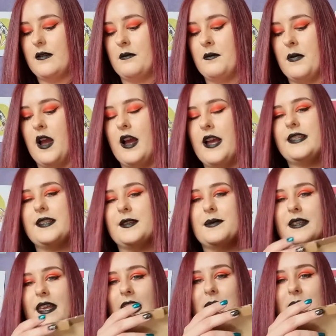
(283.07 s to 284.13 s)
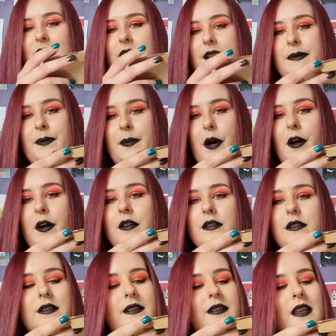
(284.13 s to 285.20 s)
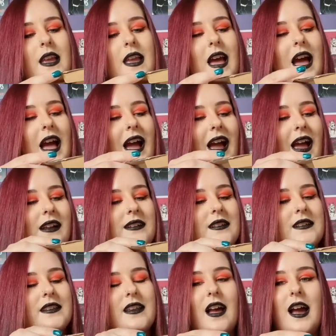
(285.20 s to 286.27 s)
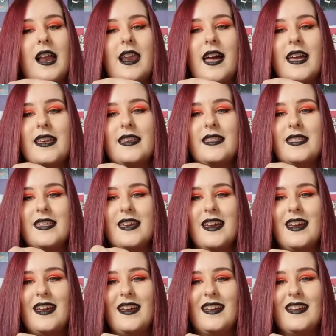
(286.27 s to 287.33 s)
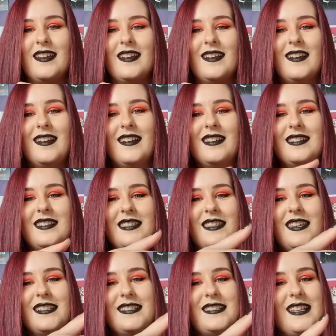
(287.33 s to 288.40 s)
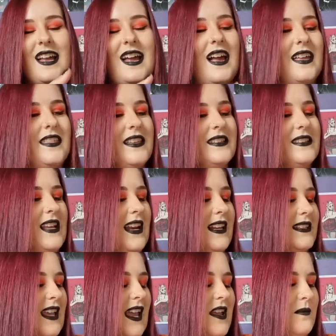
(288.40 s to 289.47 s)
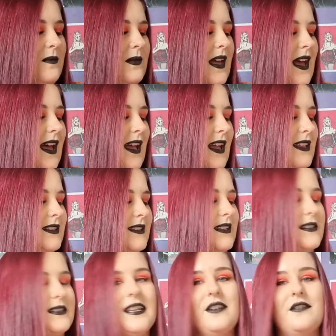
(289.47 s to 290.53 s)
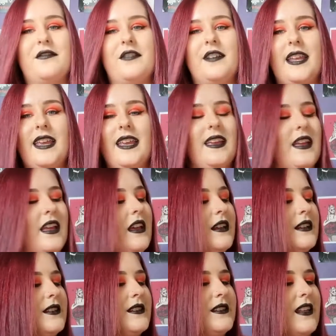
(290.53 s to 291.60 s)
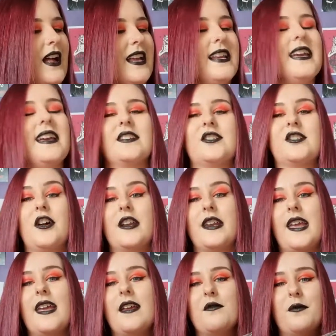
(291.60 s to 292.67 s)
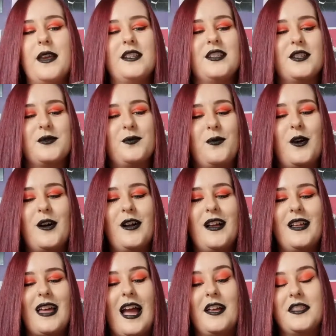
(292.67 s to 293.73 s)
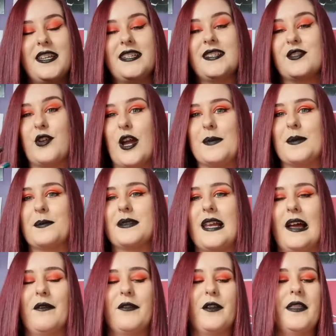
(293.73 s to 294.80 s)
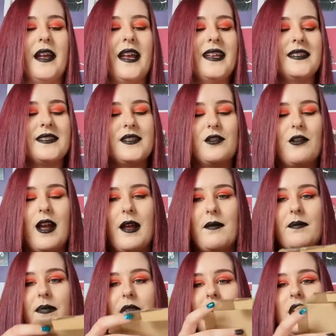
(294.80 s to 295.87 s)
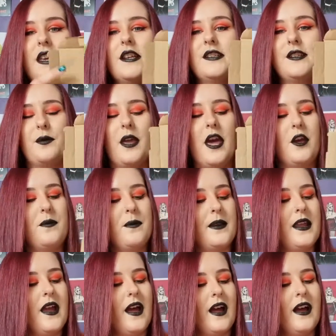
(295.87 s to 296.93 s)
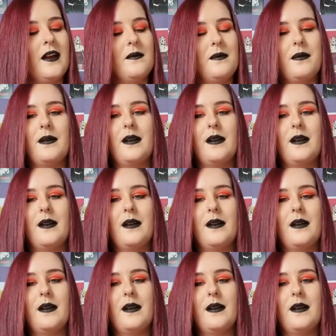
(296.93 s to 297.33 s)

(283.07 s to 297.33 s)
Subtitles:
my items came in this box and I like the sellotape there. It says sinfully stylish on it, which is what how they describe themselves on their Instagram. So we open it up